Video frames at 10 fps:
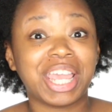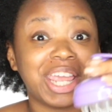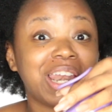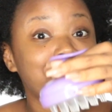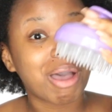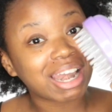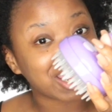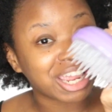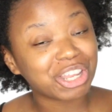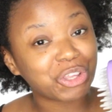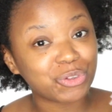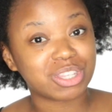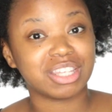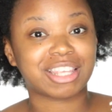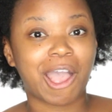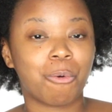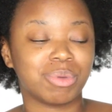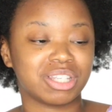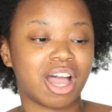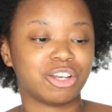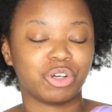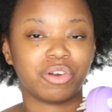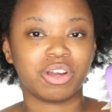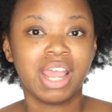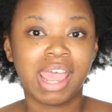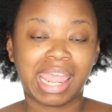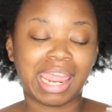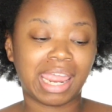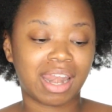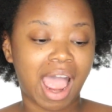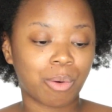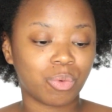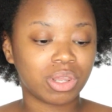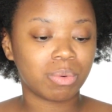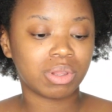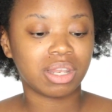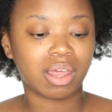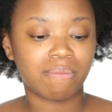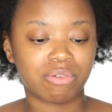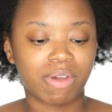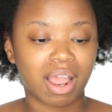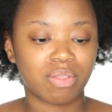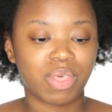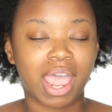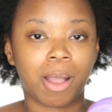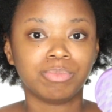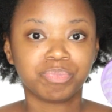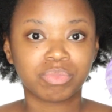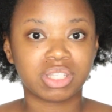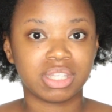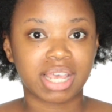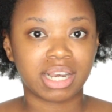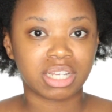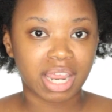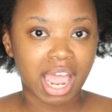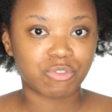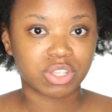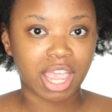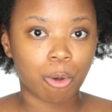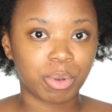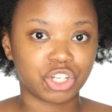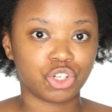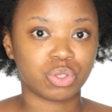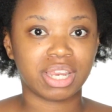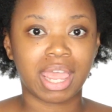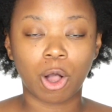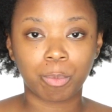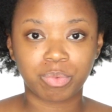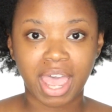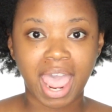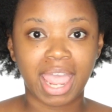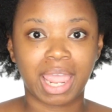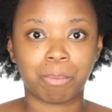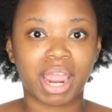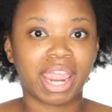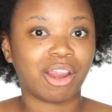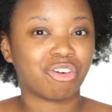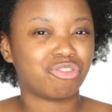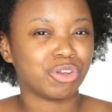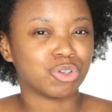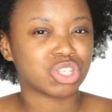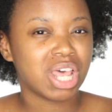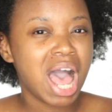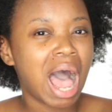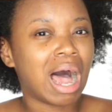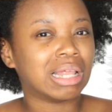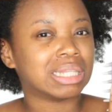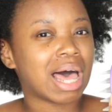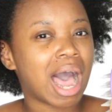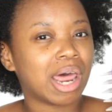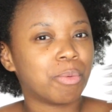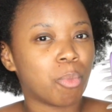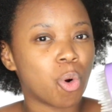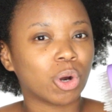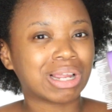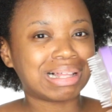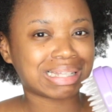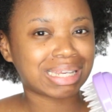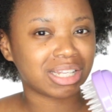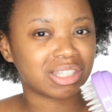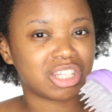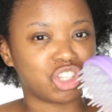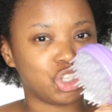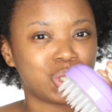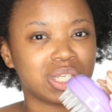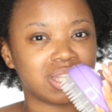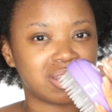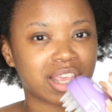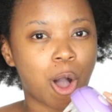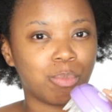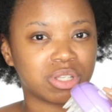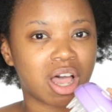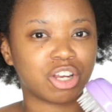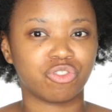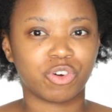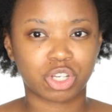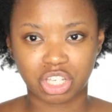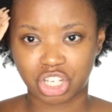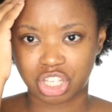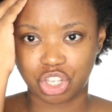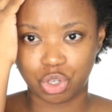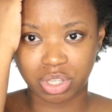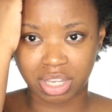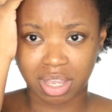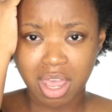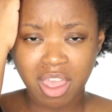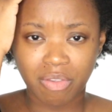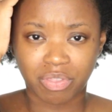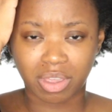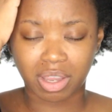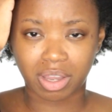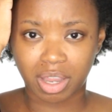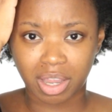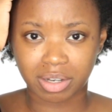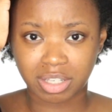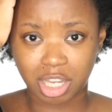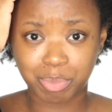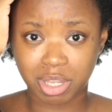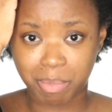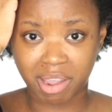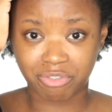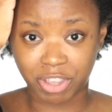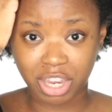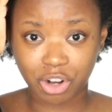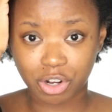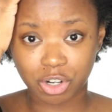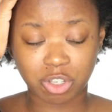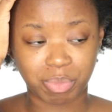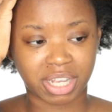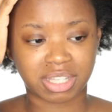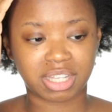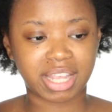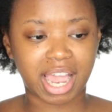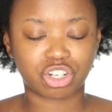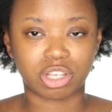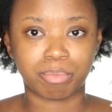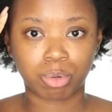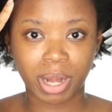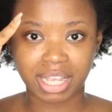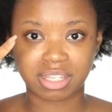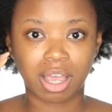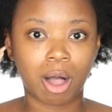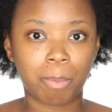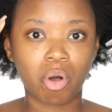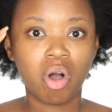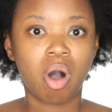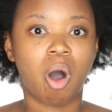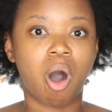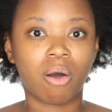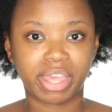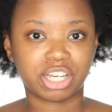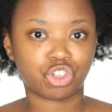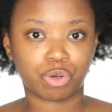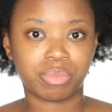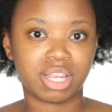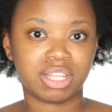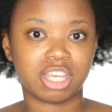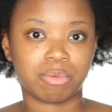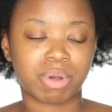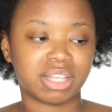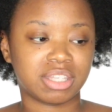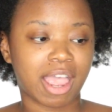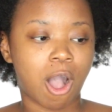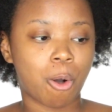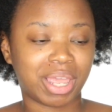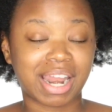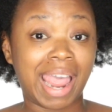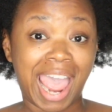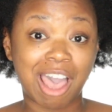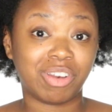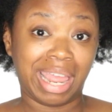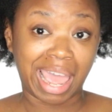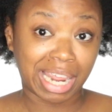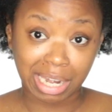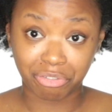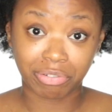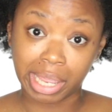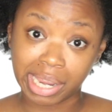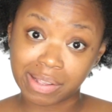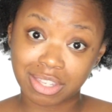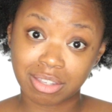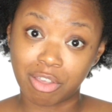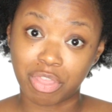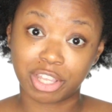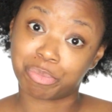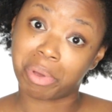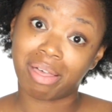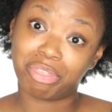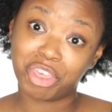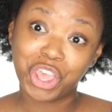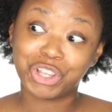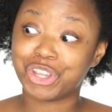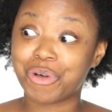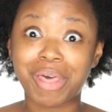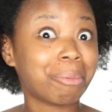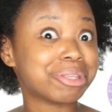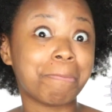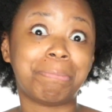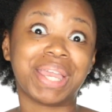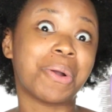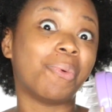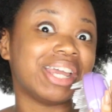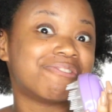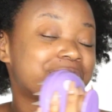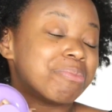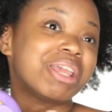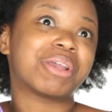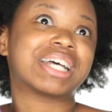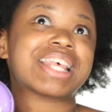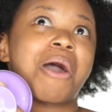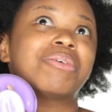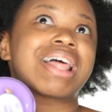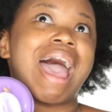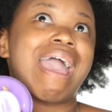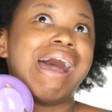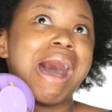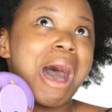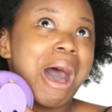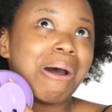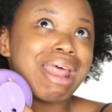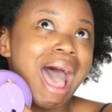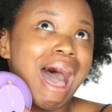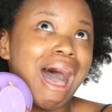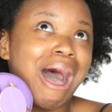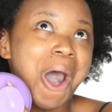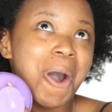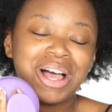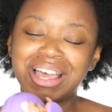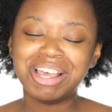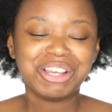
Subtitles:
Anybody can use this scalp massager, and I really love the fact that since I did have scalp issues, it helped that, and my hair feels a lot more clean since using this scalp massager versus just using the tips of my fingers, because this actually breaks up all the extremities in my scalp, and I haven't had any flakes this month. So that was a big win for me, because I was like, oh no.